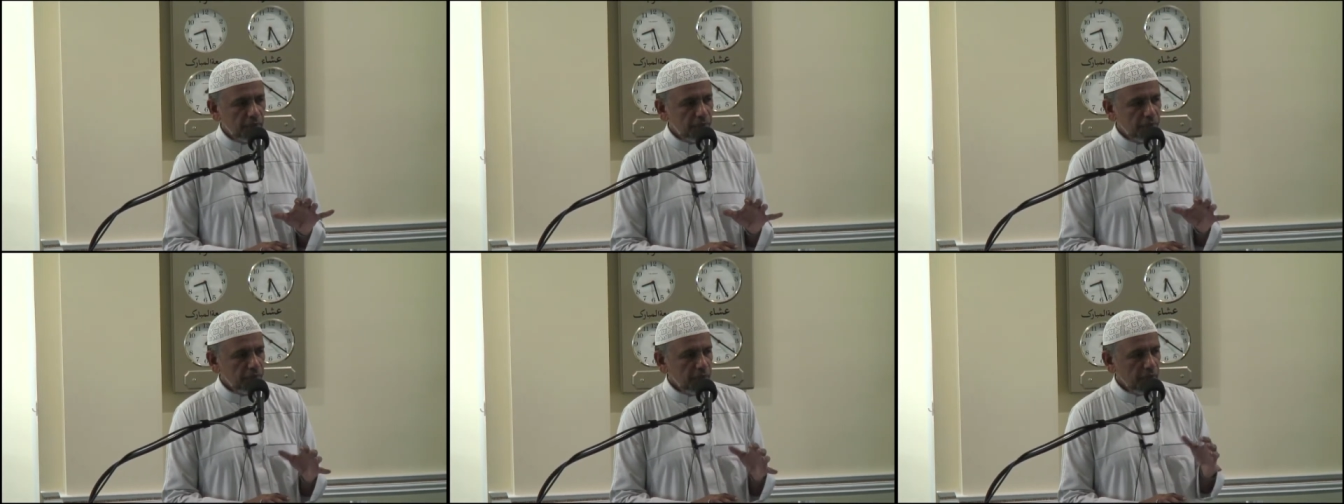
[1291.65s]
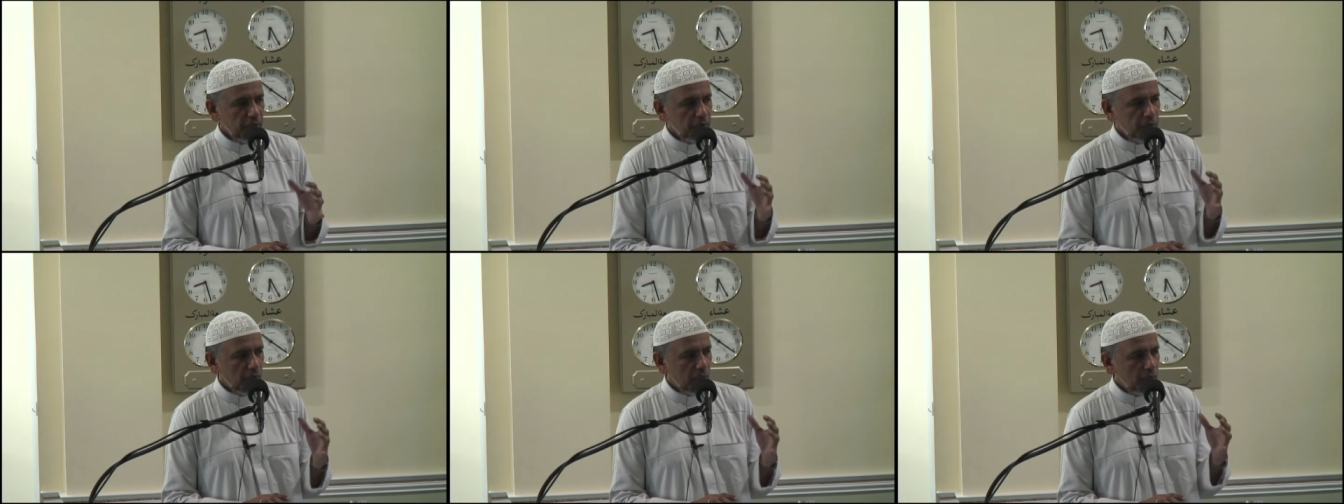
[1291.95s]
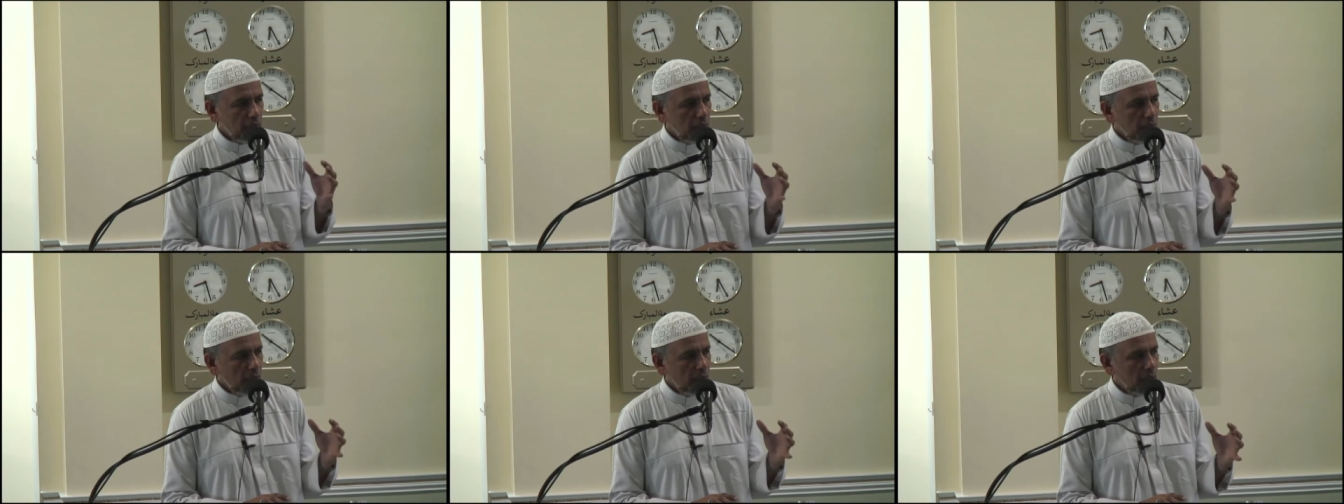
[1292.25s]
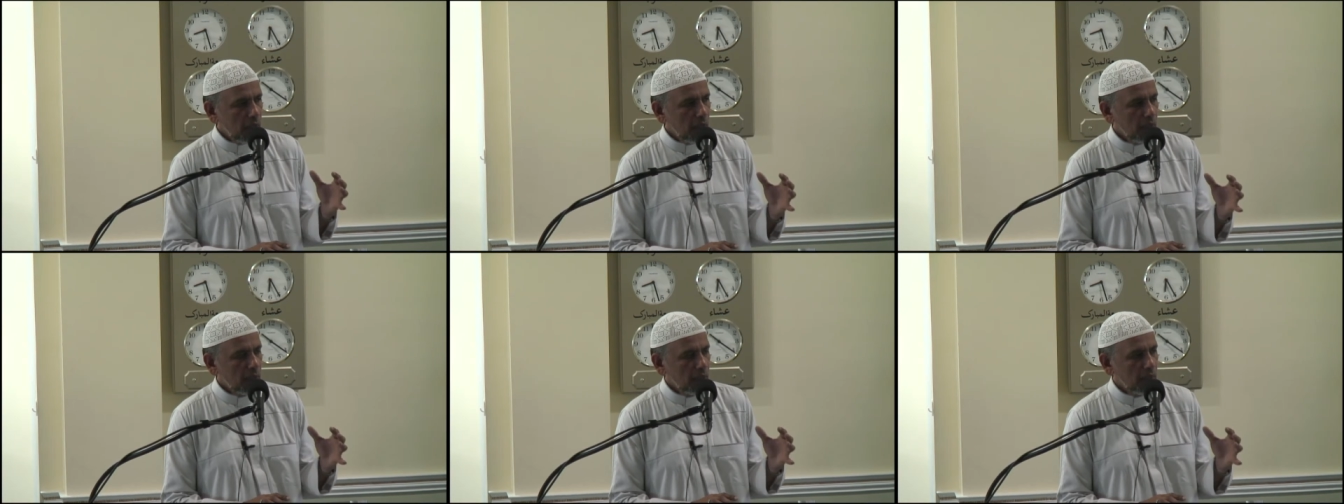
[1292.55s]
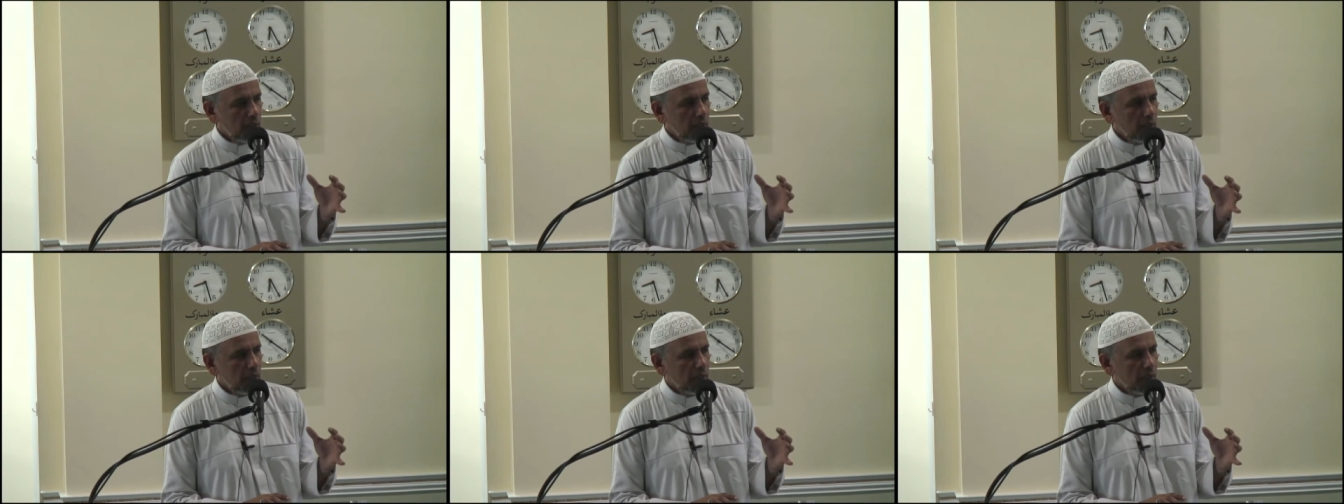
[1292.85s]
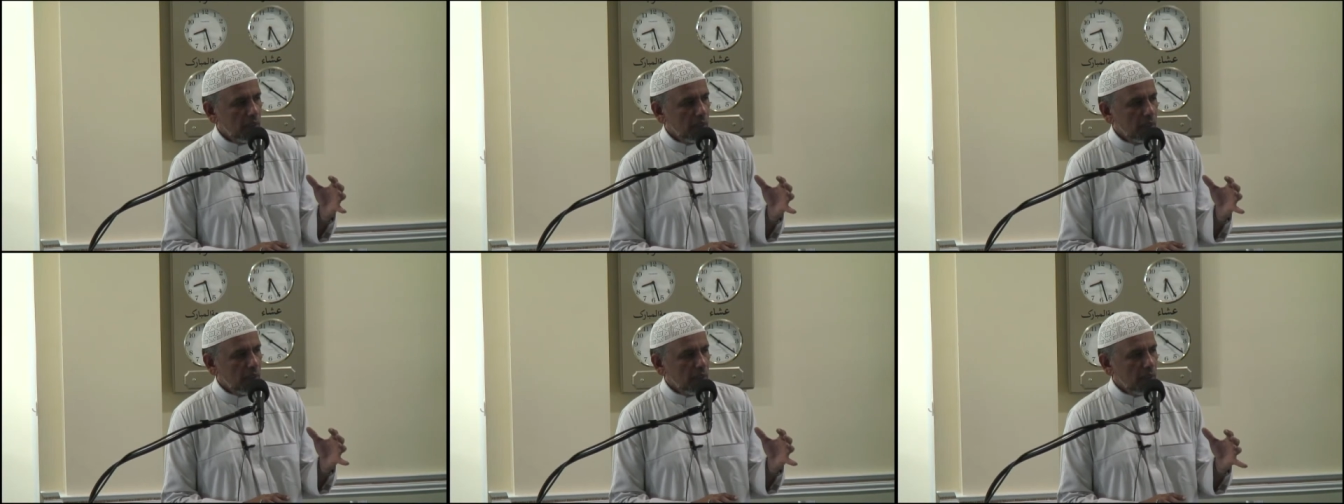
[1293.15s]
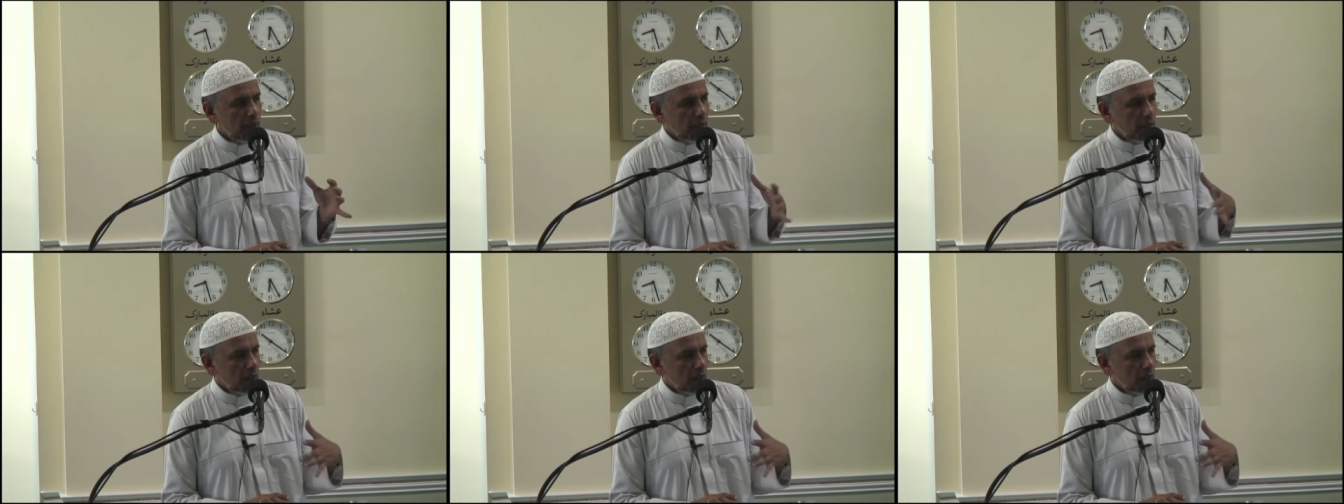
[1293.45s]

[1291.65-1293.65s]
fear Allah